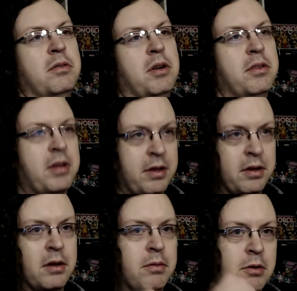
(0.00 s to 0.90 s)
2 runs had
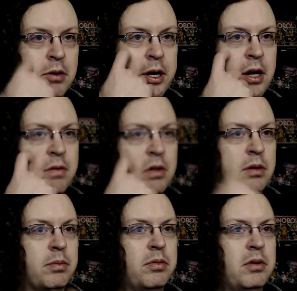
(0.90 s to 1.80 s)
the gray
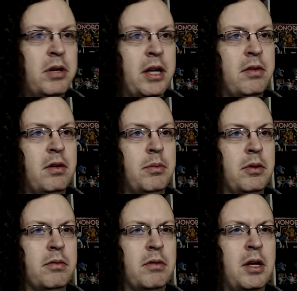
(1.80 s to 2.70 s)
envelopes. You can't see them
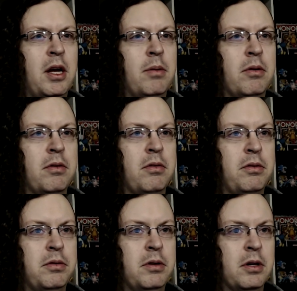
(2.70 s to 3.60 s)
on the camera; it's a little
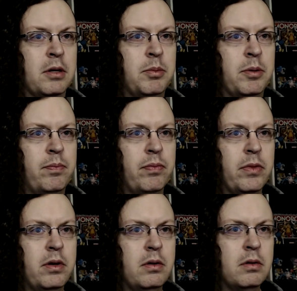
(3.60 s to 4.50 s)
dark, but
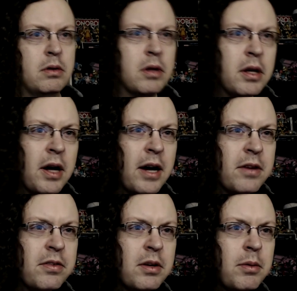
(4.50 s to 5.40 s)
kind of
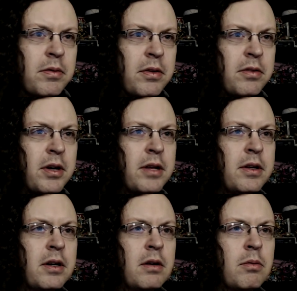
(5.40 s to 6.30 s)
see them off to the side
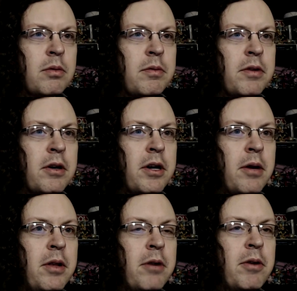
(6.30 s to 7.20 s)
there. Where's my, yeah,
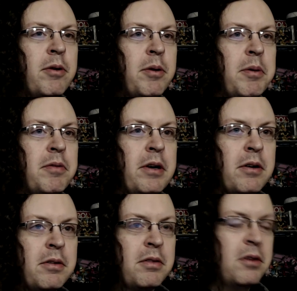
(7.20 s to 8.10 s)
like right where my finger
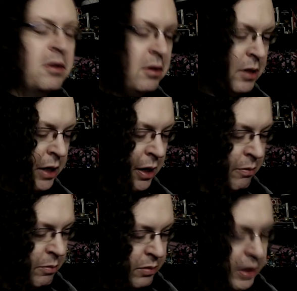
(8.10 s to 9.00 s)
is. Yeah, I have
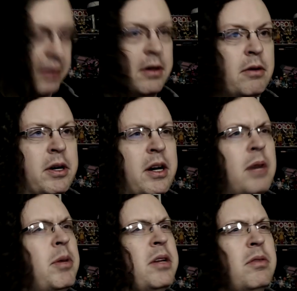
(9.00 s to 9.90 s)
them stacked there right now. I
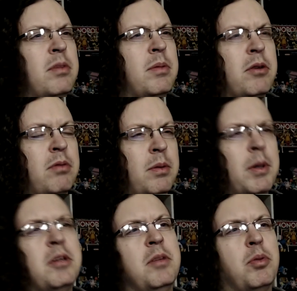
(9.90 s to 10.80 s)
might do something else with them. I
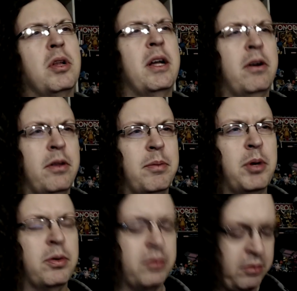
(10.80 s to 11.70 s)
did pull out all the
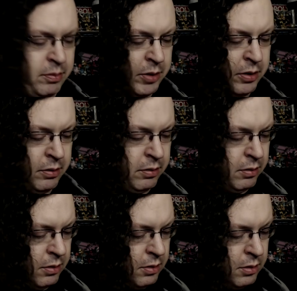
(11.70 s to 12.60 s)
posters from those,
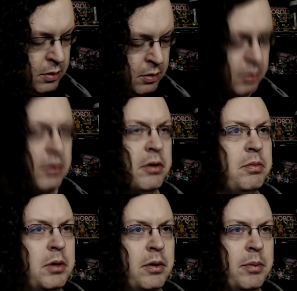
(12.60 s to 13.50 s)
for all the
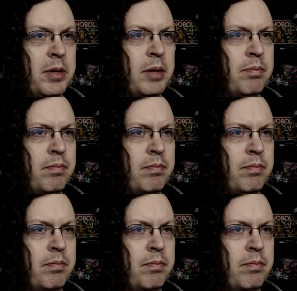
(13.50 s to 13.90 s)
small, the mini